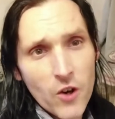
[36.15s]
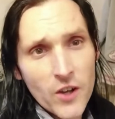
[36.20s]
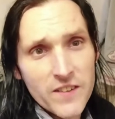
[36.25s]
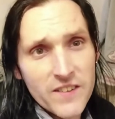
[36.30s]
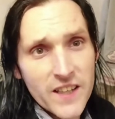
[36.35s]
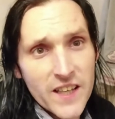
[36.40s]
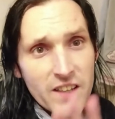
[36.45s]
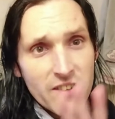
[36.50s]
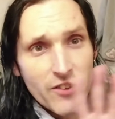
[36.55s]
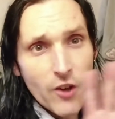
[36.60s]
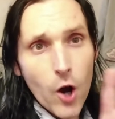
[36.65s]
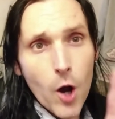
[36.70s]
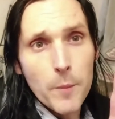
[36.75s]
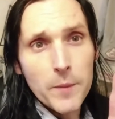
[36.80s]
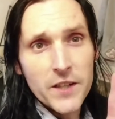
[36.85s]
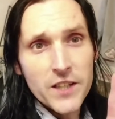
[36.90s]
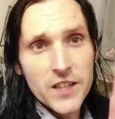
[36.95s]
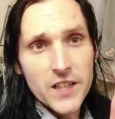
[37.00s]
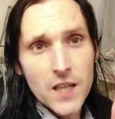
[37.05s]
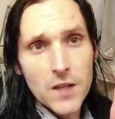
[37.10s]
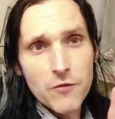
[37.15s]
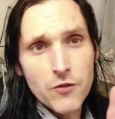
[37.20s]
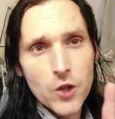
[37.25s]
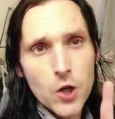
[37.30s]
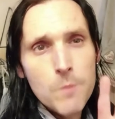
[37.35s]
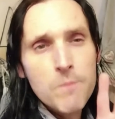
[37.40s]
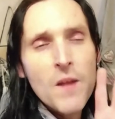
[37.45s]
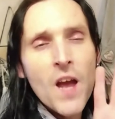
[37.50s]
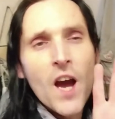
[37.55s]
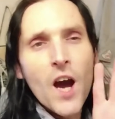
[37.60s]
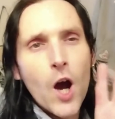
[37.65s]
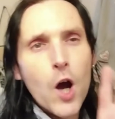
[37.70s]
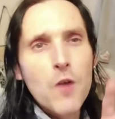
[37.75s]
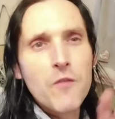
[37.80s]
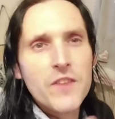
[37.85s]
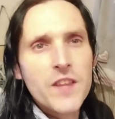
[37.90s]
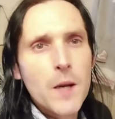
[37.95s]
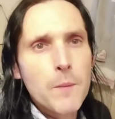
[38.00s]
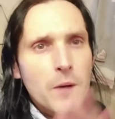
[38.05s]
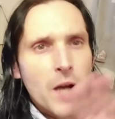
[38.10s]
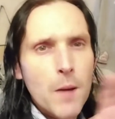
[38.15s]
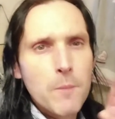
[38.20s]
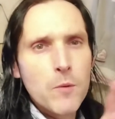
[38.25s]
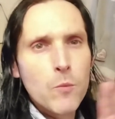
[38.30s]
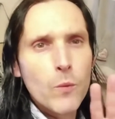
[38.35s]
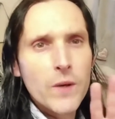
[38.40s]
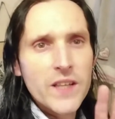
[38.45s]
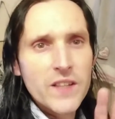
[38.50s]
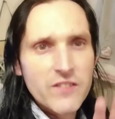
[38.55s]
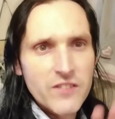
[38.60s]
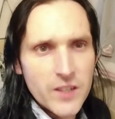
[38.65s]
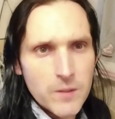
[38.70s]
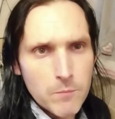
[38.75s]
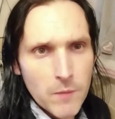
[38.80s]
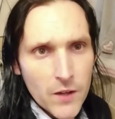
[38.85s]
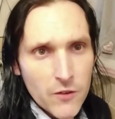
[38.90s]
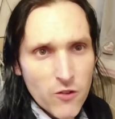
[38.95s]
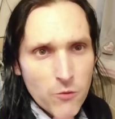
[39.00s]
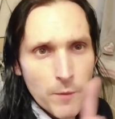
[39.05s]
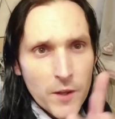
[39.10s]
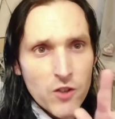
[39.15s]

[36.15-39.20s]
ideas that I'm going to give you over the upcoming weeks and months,